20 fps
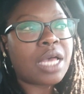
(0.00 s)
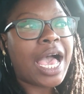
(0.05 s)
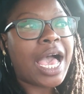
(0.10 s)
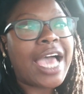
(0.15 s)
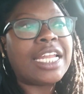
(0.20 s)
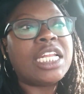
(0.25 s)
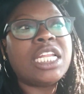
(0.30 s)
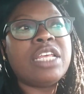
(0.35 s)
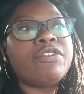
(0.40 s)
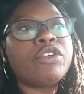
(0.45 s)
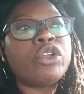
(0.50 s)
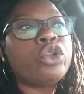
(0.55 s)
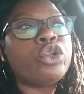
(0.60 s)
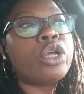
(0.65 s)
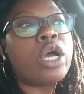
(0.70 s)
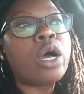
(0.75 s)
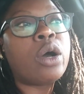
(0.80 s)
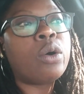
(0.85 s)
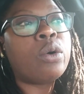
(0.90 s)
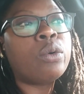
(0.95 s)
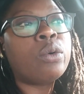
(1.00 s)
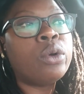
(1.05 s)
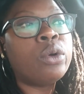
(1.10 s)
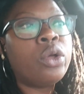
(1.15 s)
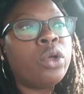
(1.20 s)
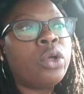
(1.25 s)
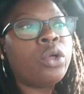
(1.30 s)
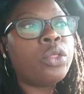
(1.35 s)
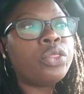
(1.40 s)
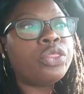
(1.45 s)
I didn't even know
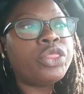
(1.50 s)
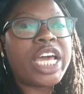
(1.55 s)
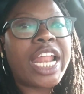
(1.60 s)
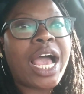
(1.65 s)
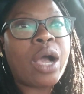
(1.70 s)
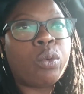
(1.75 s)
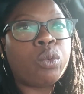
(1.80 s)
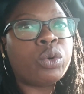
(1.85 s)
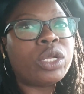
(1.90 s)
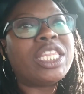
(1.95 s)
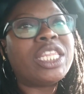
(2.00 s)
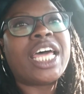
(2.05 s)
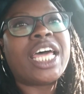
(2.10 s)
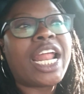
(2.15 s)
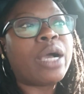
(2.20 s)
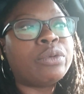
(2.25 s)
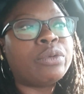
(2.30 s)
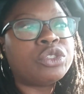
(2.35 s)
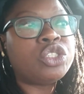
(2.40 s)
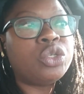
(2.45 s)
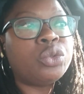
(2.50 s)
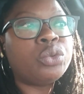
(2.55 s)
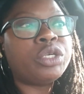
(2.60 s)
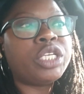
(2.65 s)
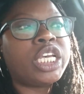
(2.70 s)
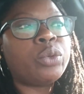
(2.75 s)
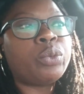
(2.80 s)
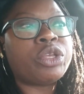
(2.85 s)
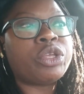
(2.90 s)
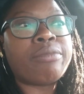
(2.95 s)
that I was
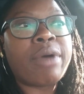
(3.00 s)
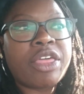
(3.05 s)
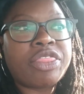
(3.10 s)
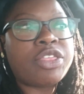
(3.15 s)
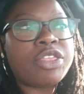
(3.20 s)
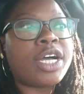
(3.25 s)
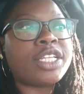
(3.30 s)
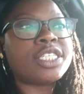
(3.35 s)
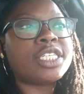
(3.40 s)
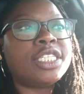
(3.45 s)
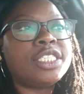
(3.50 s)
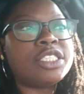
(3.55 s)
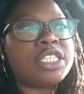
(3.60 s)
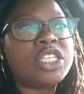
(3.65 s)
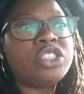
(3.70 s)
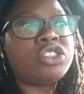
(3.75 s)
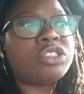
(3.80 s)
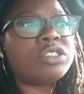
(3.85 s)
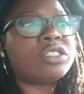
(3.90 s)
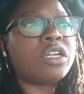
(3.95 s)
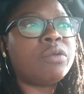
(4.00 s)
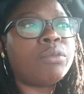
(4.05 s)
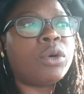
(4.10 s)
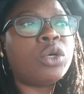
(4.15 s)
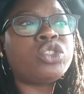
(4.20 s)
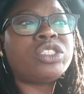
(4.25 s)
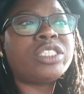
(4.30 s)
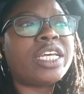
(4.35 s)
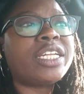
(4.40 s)
doing it with my thoughts and intentions and emotions.